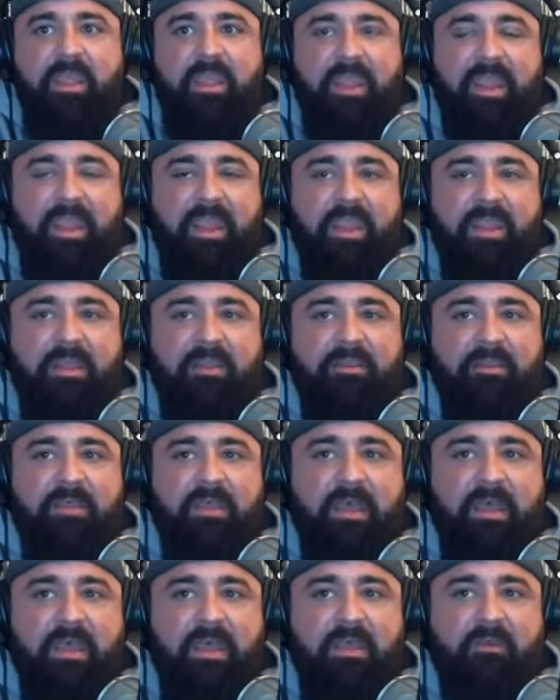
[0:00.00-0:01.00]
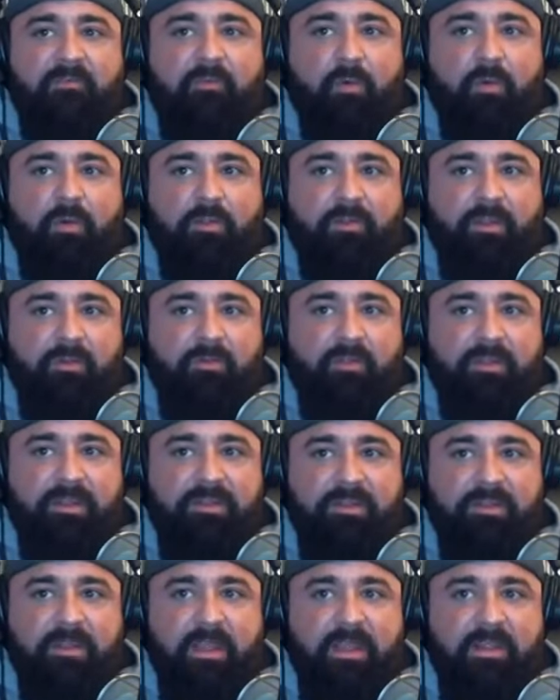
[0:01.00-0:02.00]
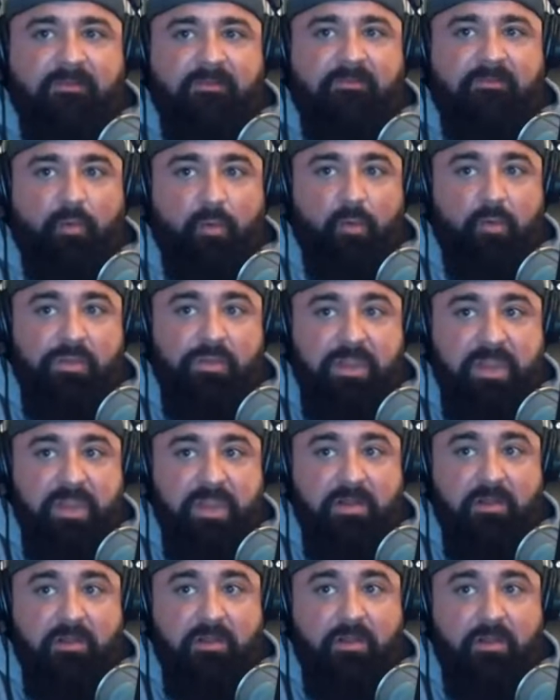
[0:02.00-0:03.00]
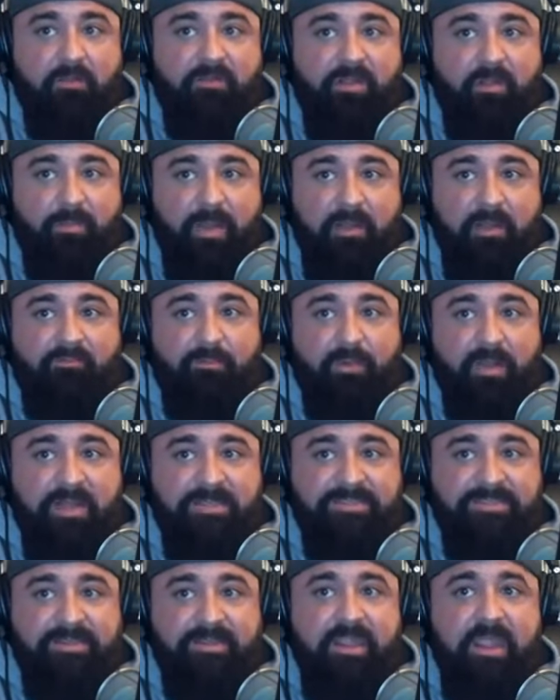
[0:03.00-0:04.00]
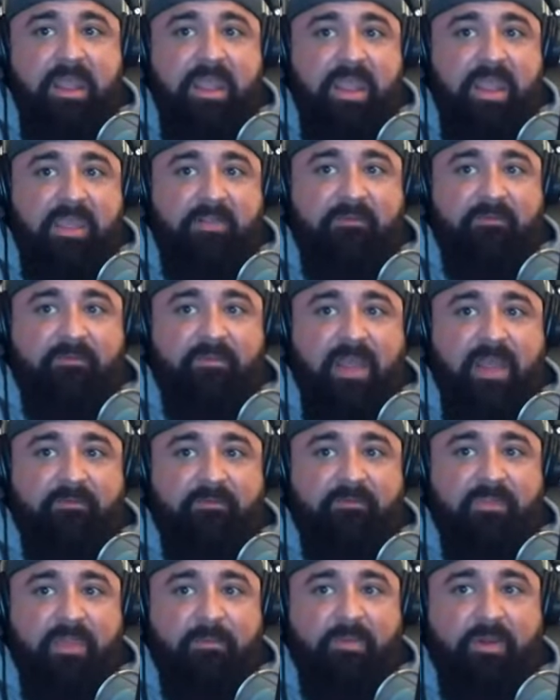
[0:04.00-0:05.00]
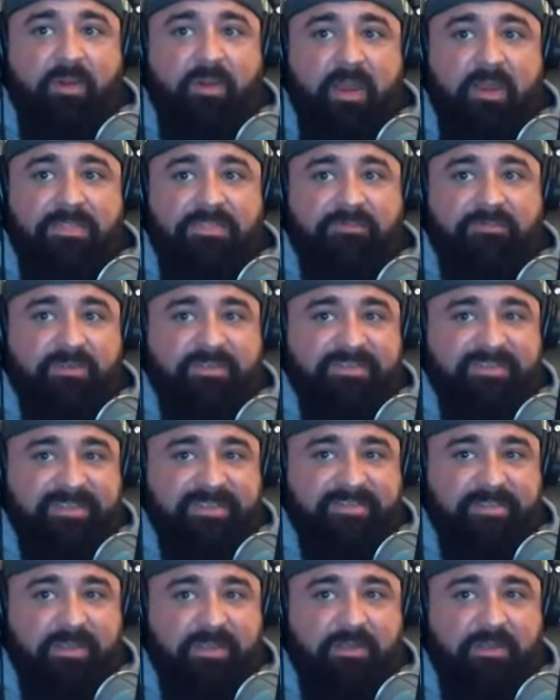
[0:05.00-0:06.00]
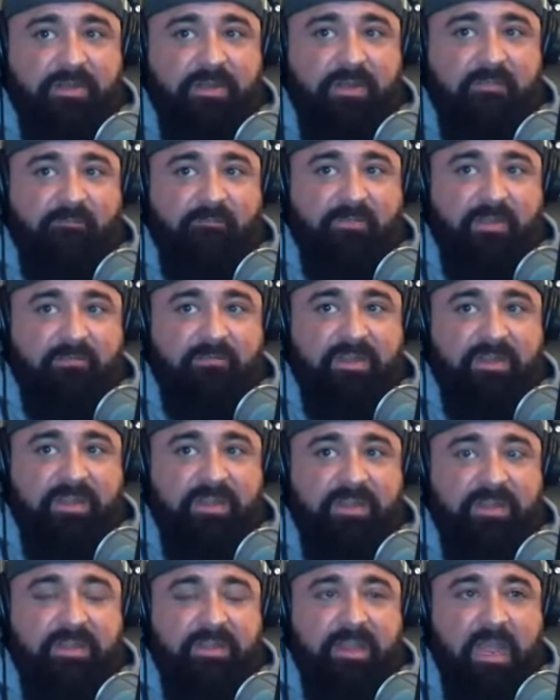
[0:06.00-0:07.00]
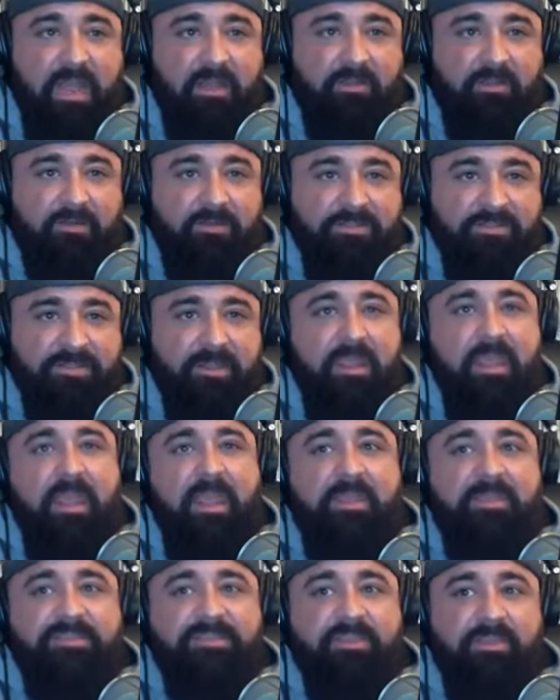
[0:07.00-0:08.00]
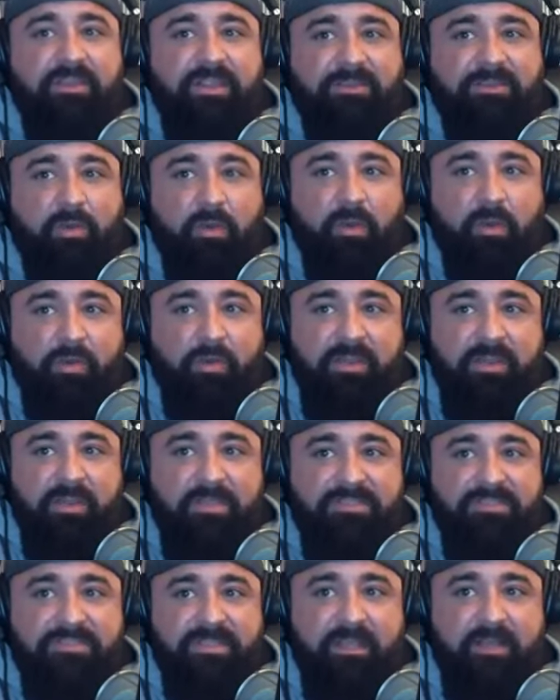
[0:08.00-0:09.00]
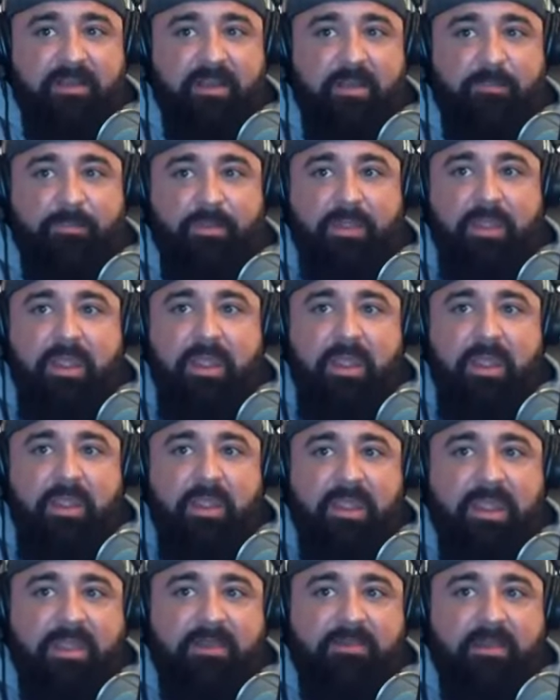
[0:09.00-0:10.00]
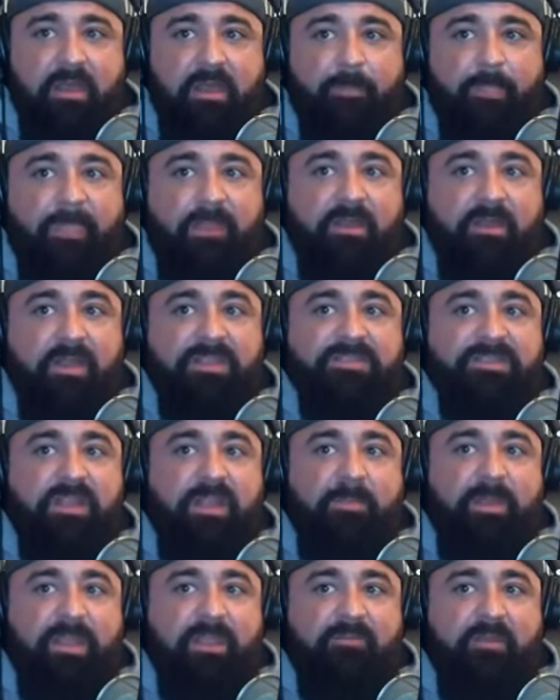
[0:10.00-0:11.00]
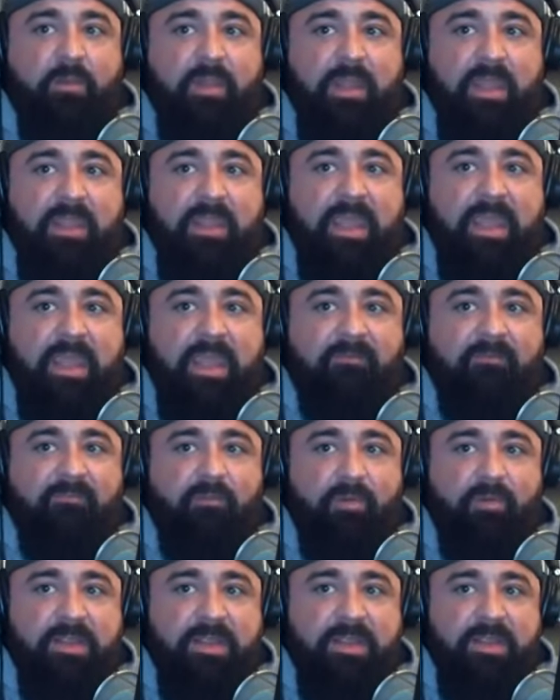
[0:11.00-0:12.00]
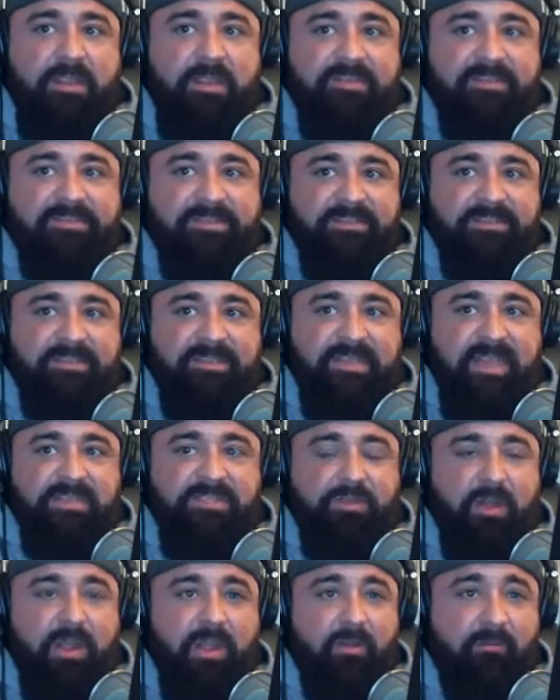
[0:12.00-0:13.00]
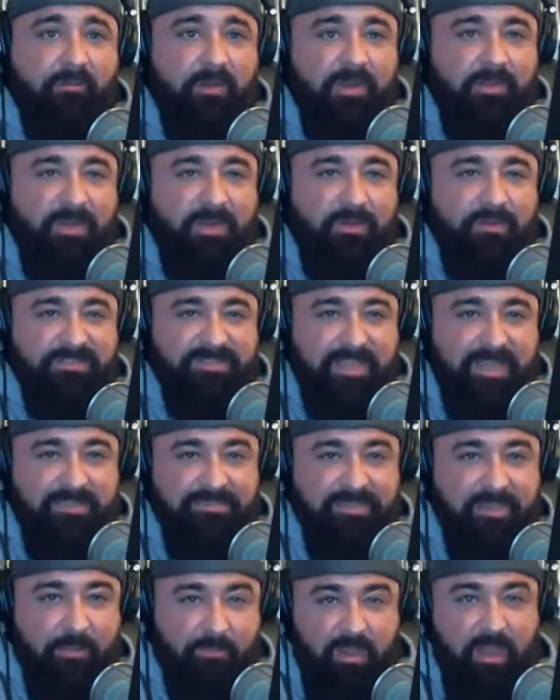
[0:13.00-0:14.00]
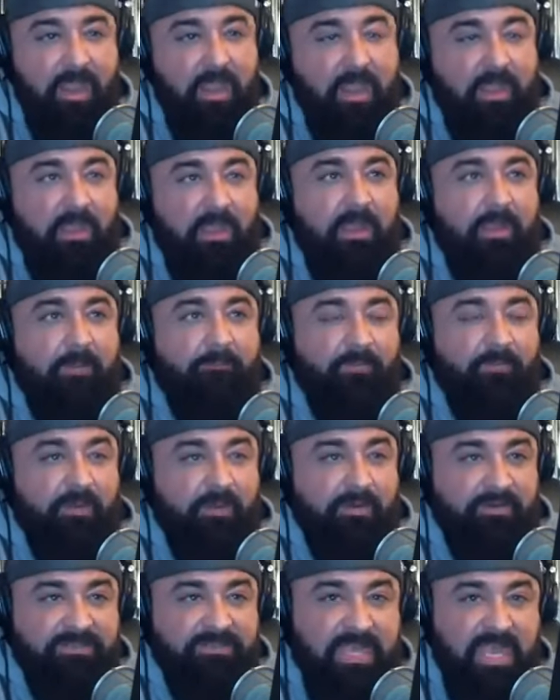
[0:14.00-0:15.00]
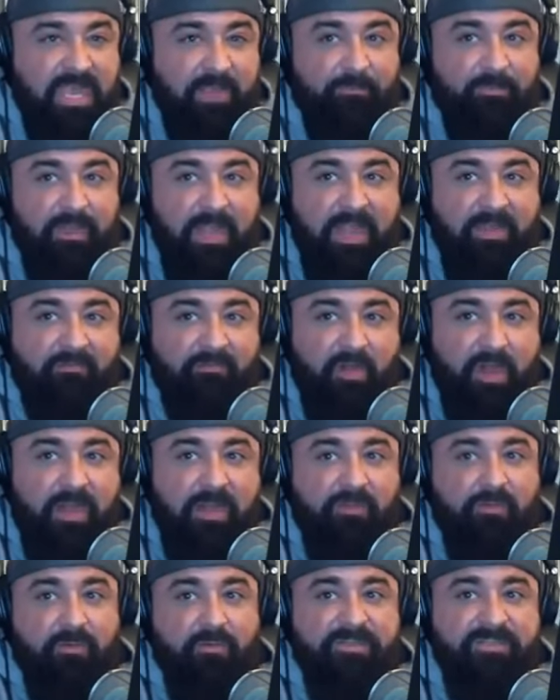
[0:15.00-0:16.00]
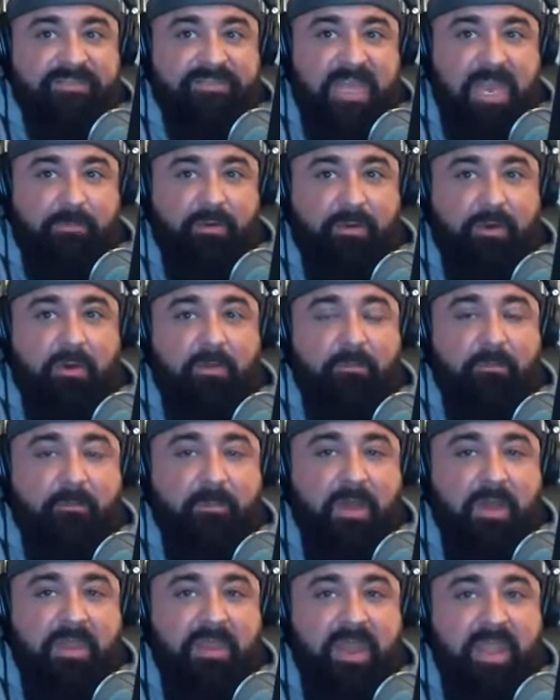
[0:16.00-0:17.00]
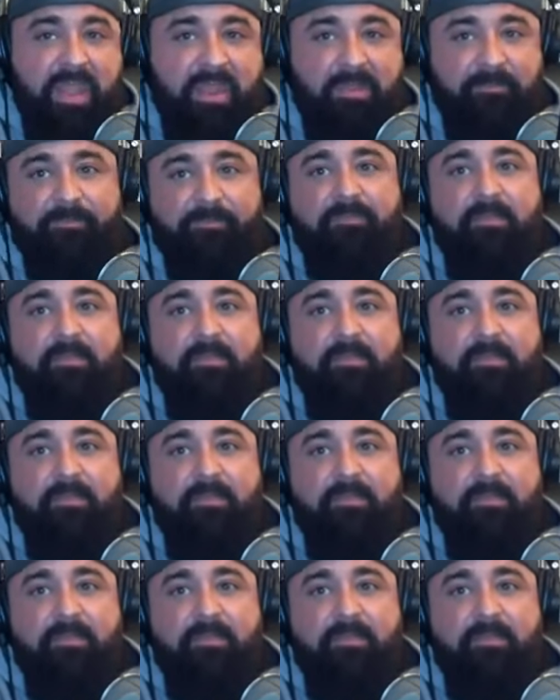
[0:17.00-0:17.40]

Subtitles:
And for literally like a full year of comparative pricing and five of them credits for $650. So you get the whole year set up. And they're also going to be giving away a free 60-day trial for anybody who signs up during the time Black Friday through Cyber Monday.